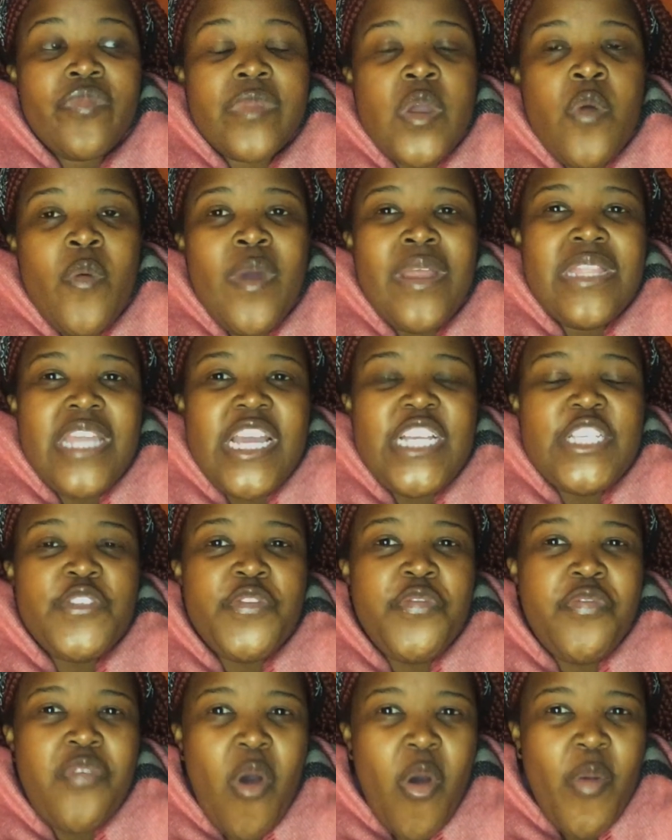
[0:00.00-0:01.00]
when there's
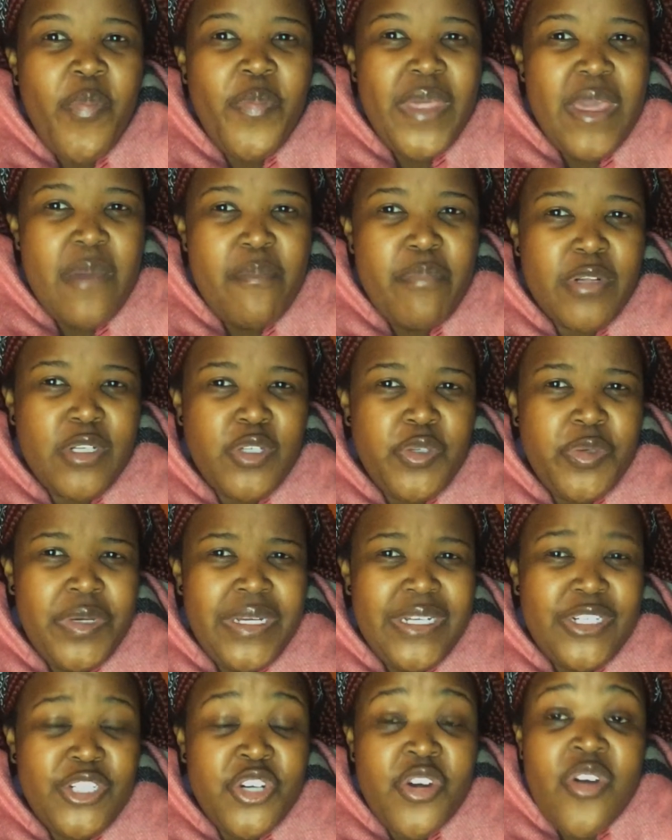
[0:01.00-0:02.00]
4 people
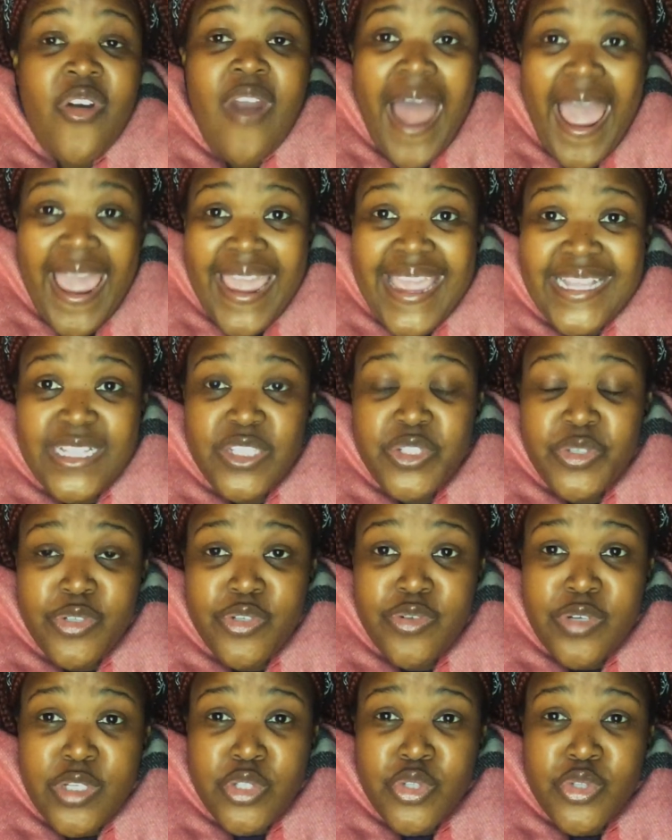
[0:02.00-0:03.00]
trying to
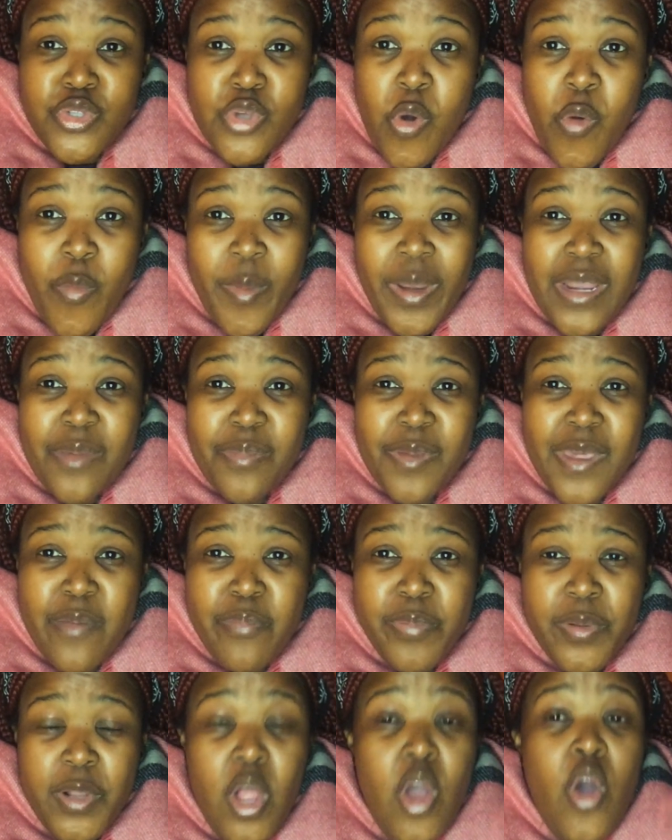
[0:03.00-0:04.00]
treat so many
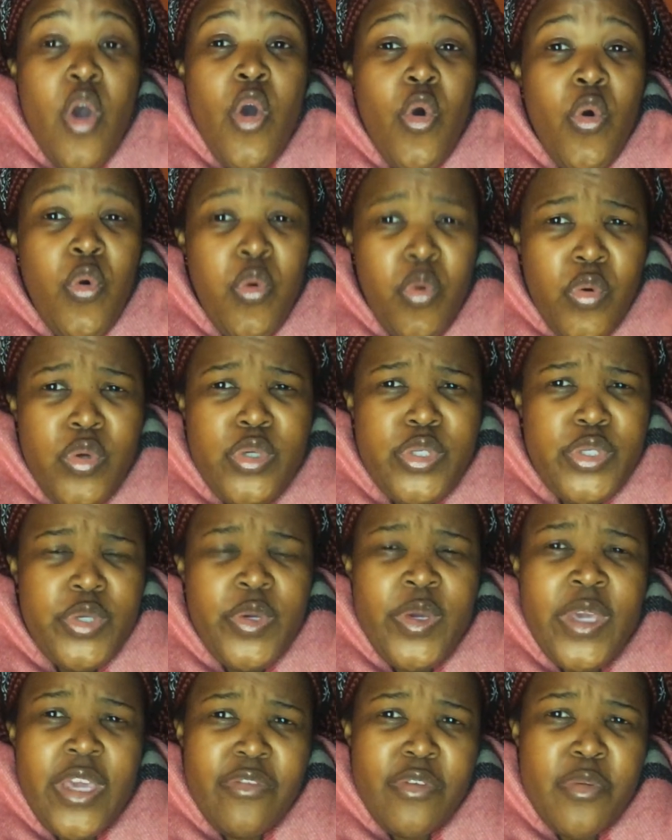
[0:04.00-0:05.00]
people, who do you
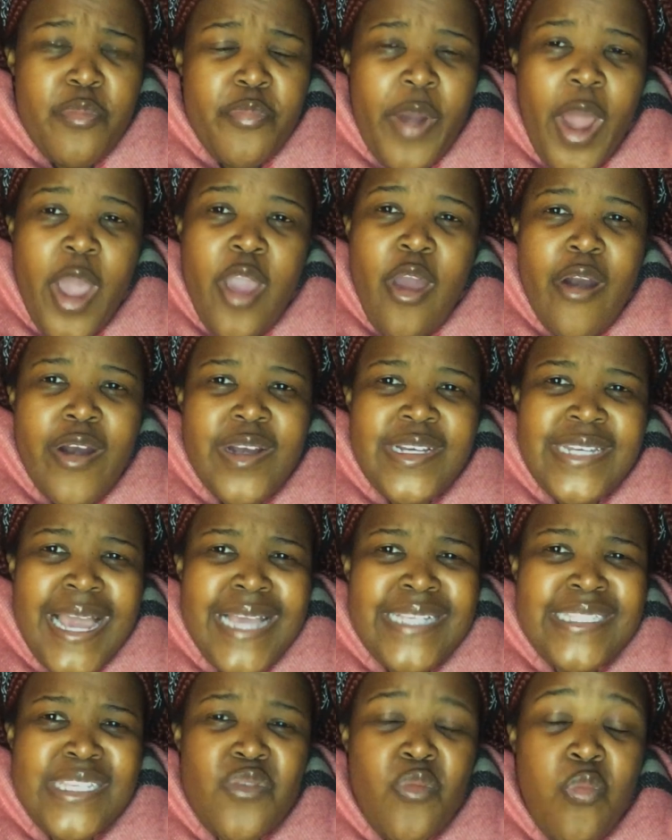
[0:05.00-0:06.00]
even
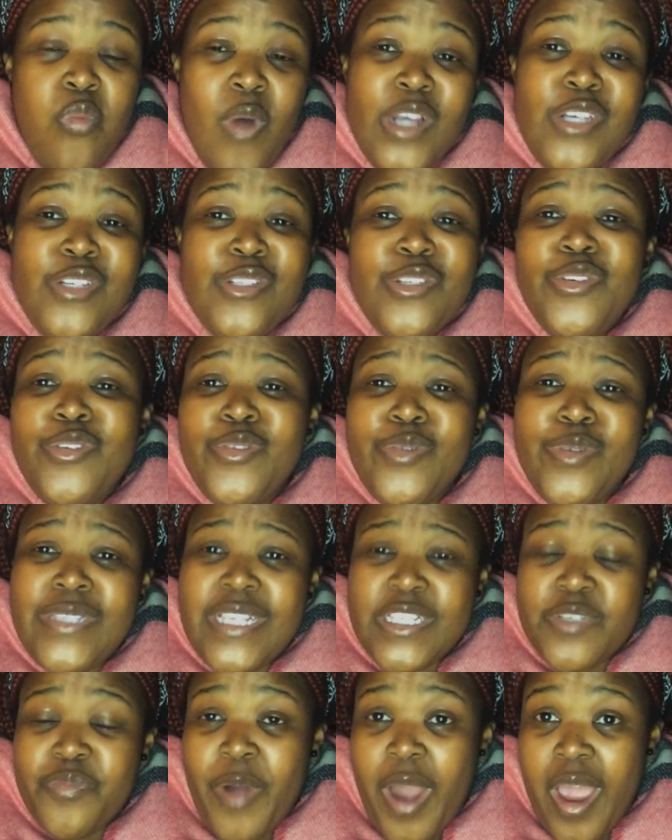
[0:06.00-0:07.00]
prioritize, and what do you use
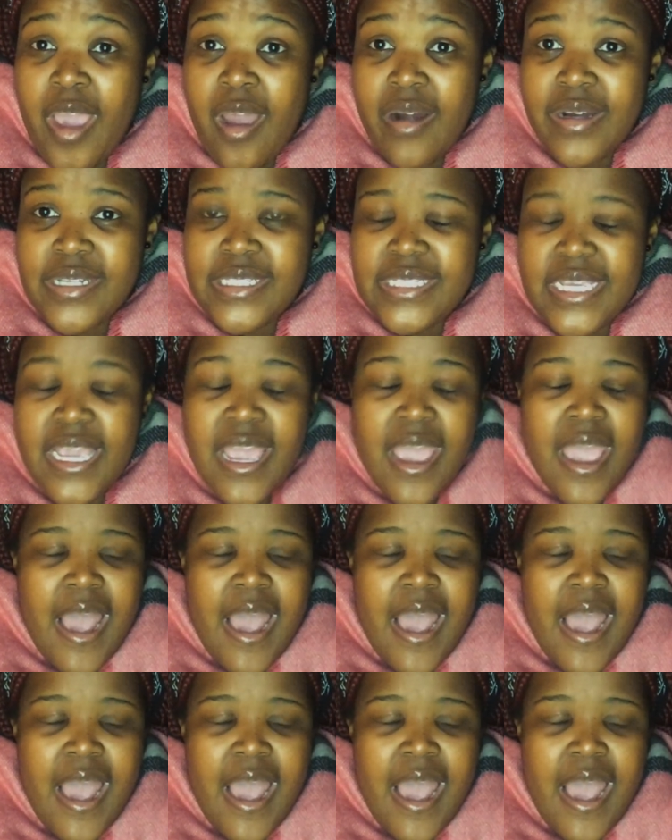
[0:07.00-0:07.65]
as priority?